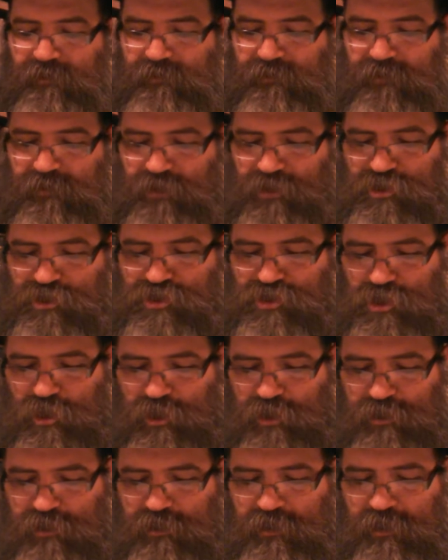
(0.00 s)

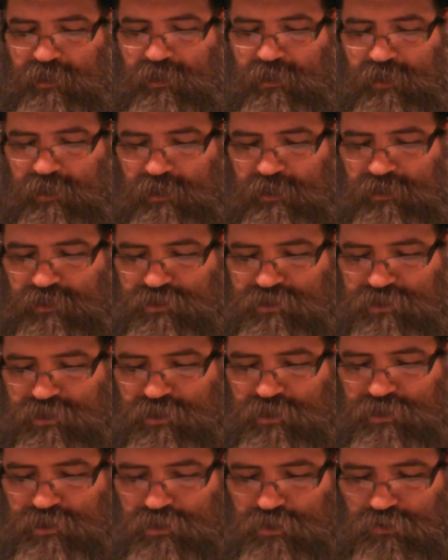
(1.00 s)
Leishai
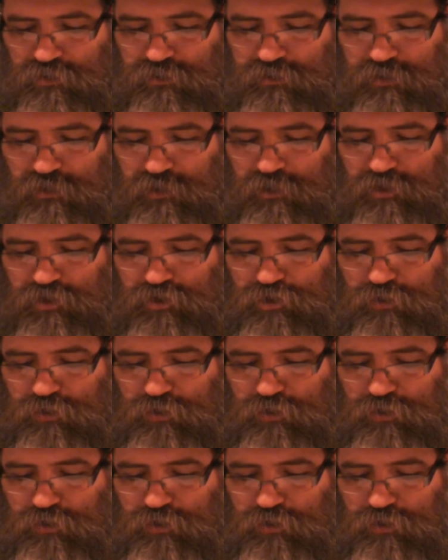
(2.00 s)
Esh Yud,